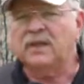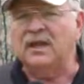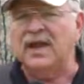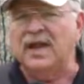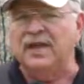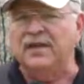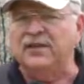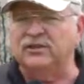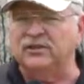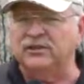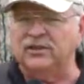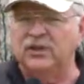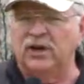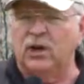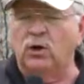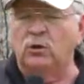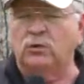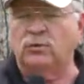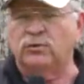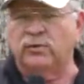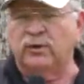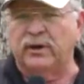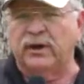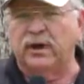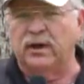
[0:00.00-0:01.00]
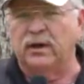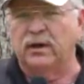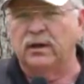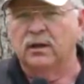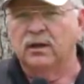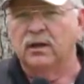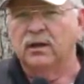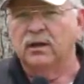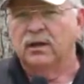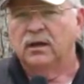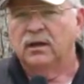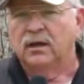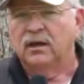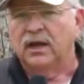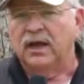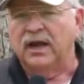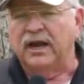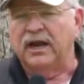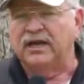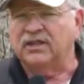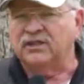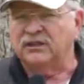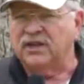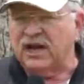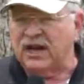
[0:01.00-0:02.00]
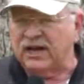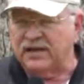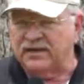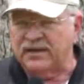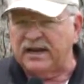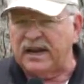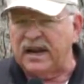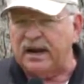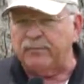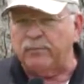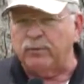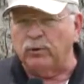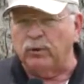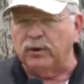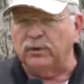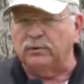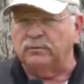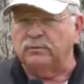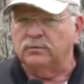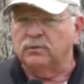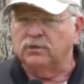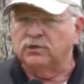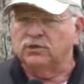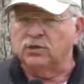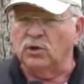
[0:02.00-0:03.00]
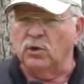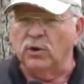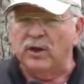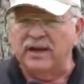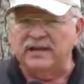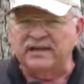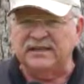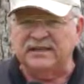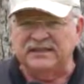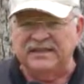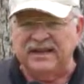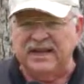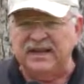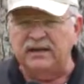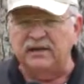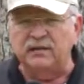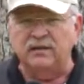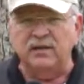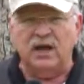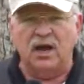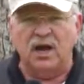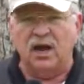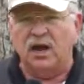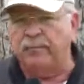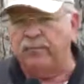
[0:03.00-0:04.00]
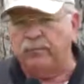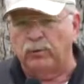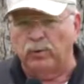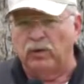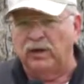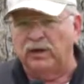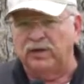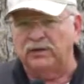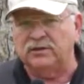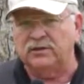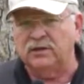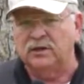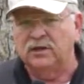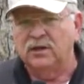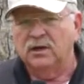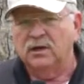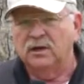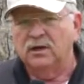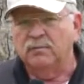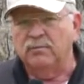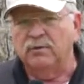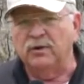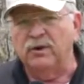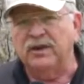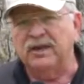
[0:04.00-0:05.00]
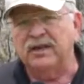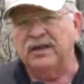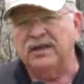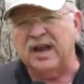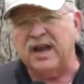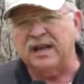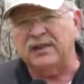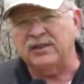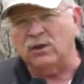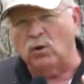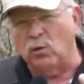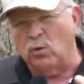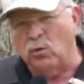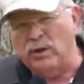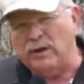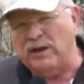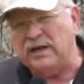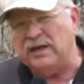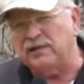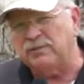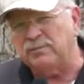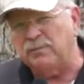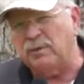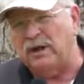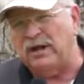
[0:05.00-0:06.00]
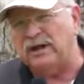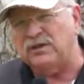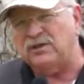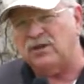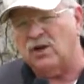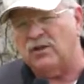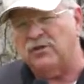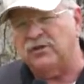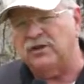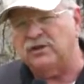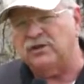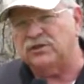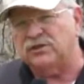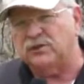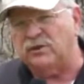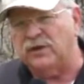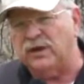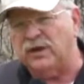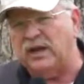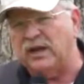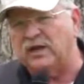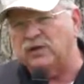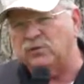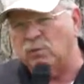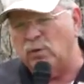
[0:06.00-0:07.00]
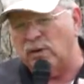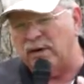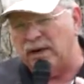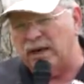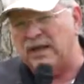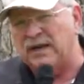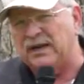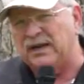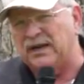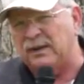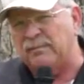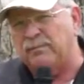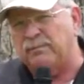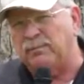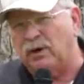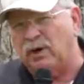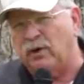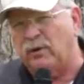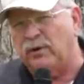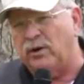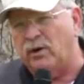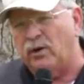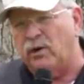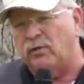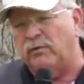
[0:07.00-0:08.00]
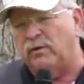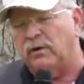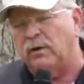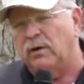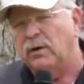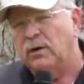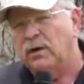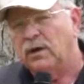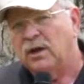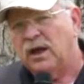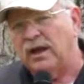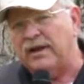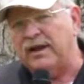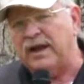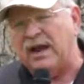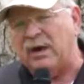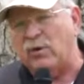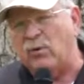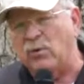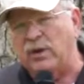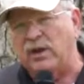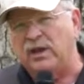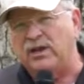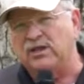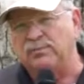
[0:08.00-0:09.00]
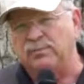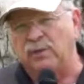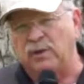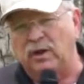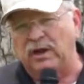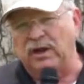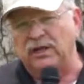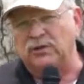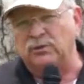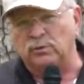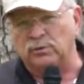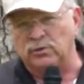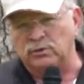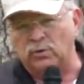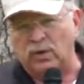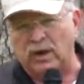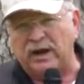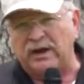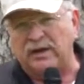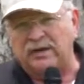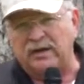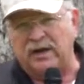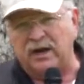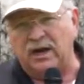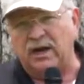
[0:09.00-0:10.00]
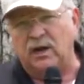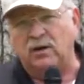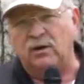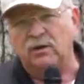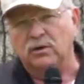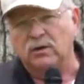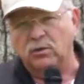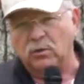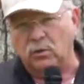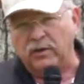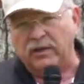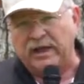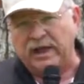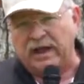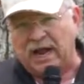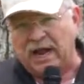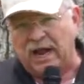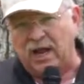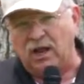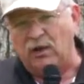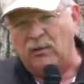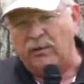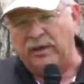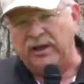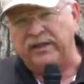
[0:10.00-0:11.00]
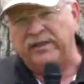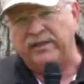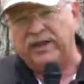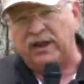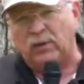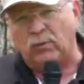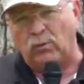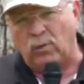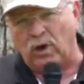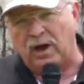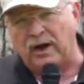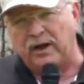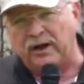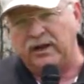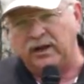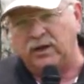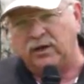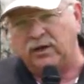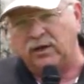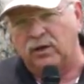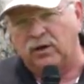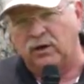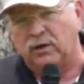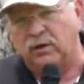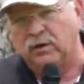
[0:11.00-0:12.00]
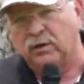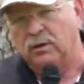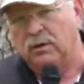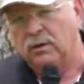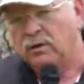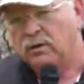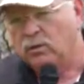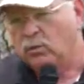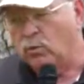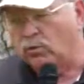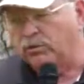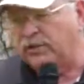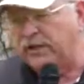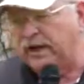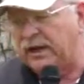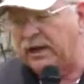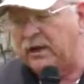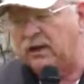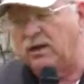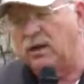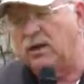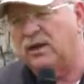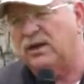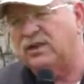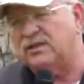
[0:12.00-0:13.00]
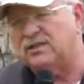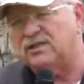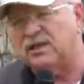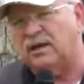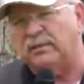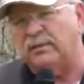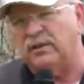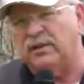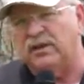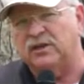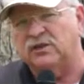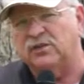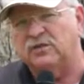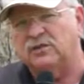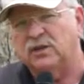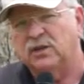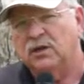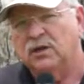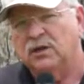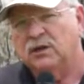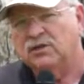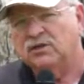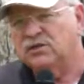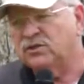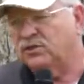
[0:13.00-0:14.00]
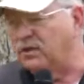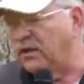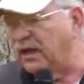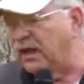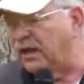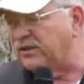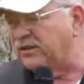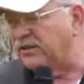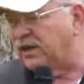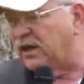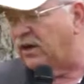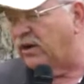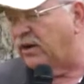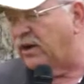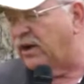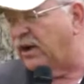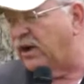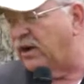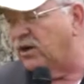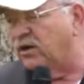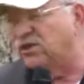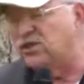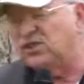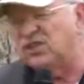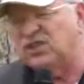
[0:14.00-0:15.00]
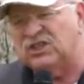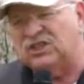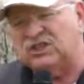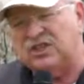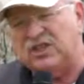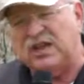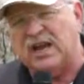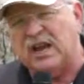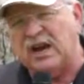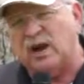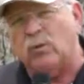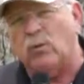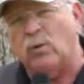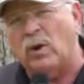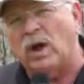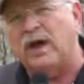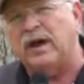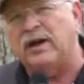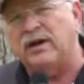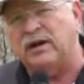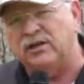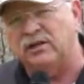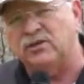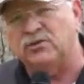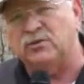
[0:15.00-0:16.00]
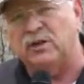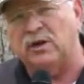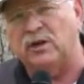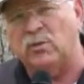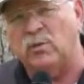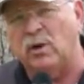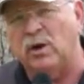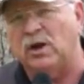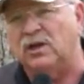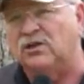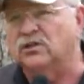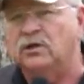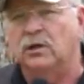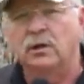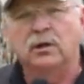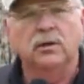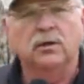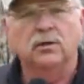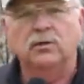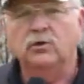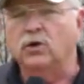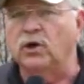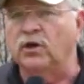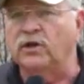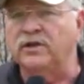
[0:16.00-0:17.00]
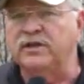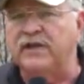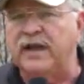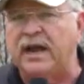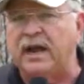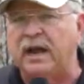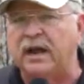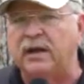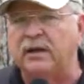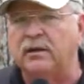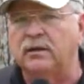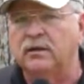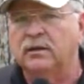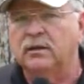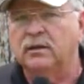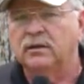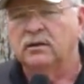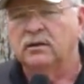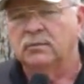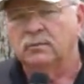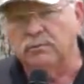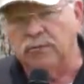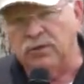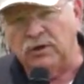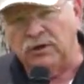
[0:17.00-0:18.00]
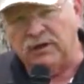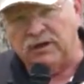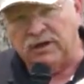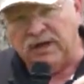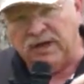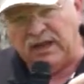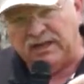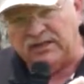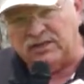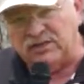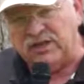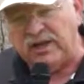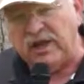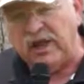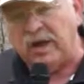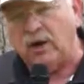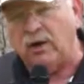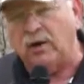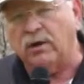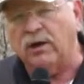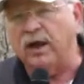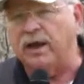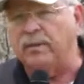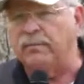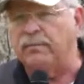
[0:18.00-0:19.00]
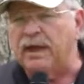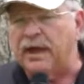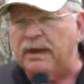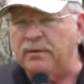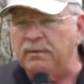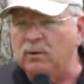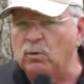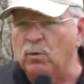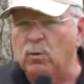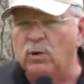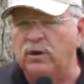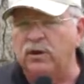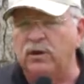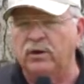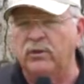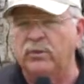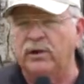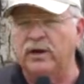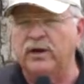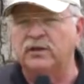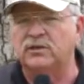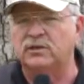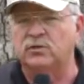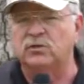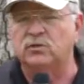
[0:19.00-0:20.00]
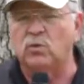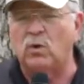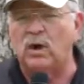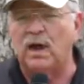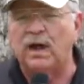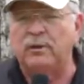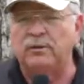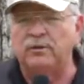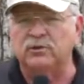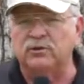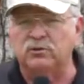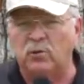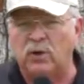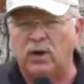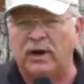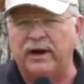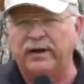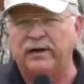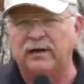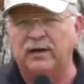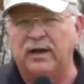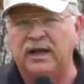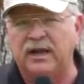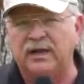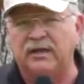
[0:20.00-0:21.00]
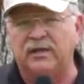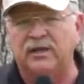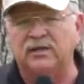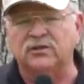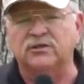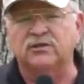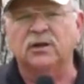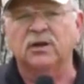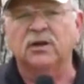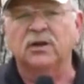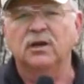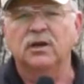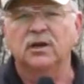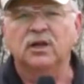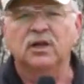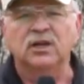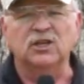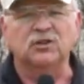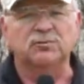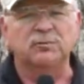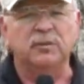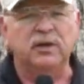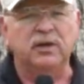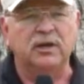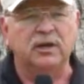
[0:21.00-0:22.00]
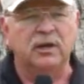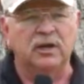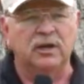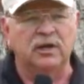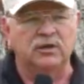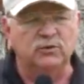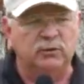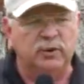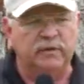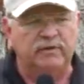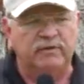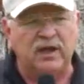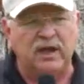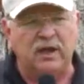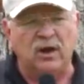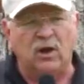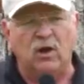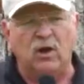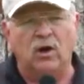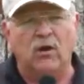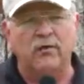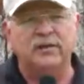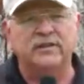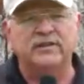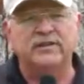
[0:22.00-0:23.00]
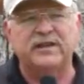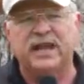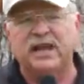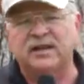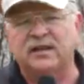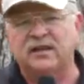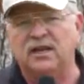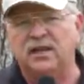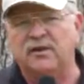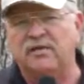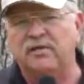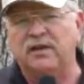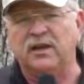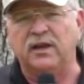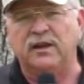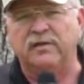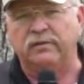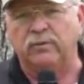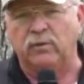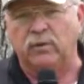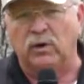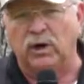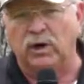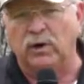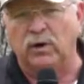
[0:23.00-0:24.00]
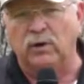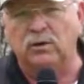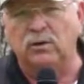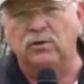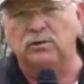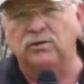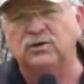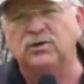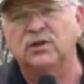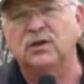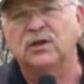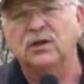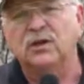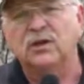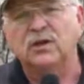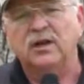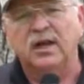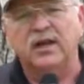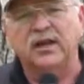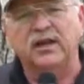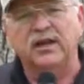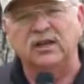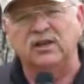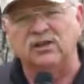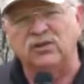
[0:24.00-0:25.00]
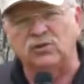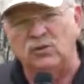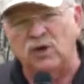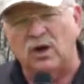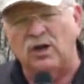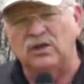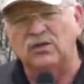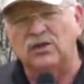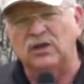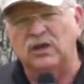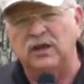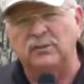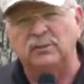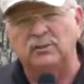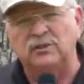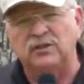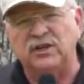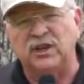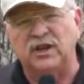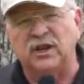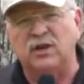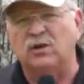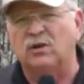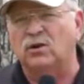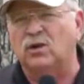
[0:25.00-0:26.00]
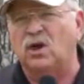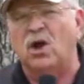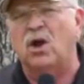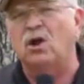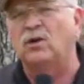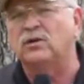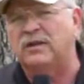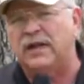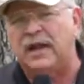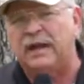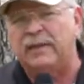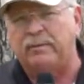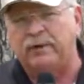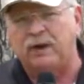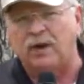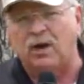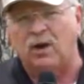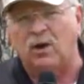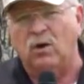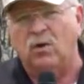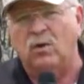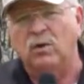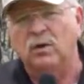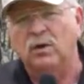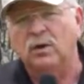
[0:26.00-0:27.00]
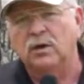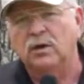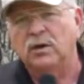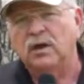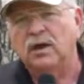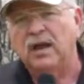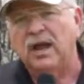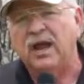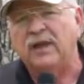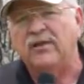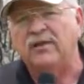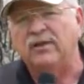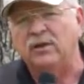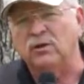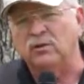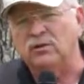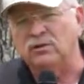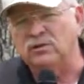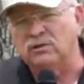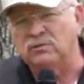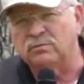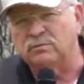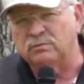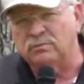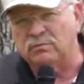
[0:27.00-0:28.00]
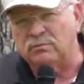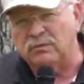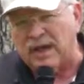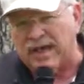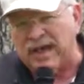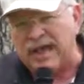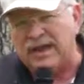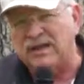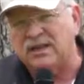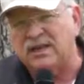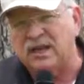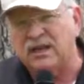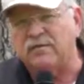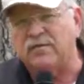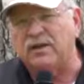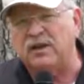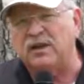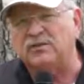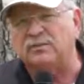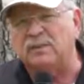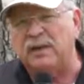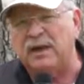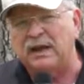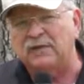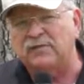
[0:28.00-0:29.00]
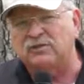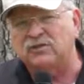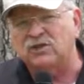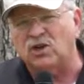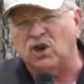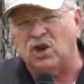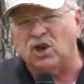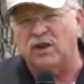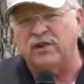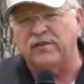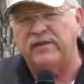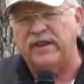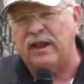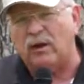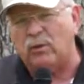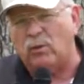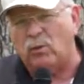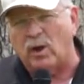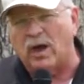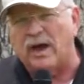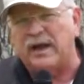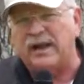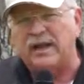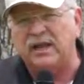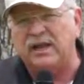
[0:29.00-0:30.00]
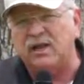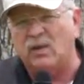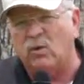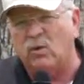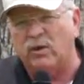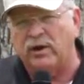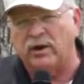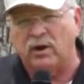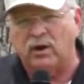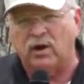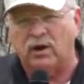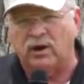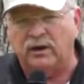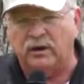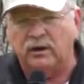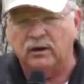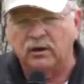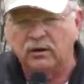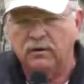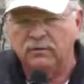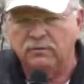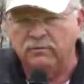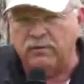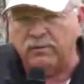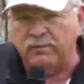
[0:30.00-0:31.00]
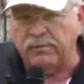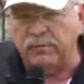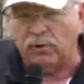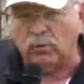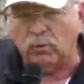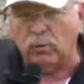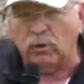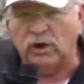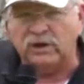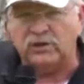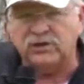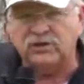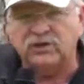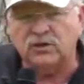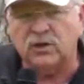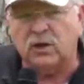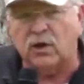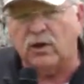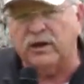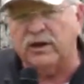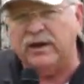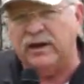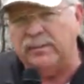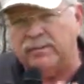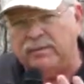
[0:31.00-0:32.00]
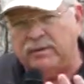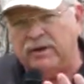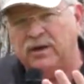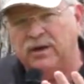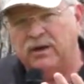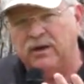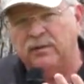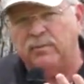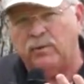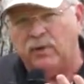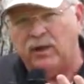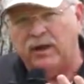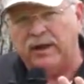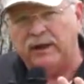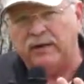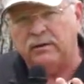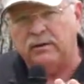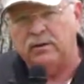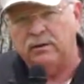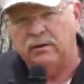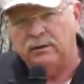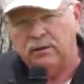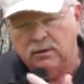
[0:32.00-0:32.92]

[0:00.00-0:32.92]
Now this is an oak tree, and it's got a taproot. So it didn't uproot, but it got the weakest place on this tree is what ended up blowing over, and that weakest place was right there where that hollowing and that rotting occurred. We'll take a look at some of this this area here and just see how rotted this tree was. Couldn't tell it, but it's there. And maybe one of the reasons why it was rotted like this is because we've got all this activity of roads and construction that was here a long time ago, and those activities may have started that rotting going on from the roots on up into the plant.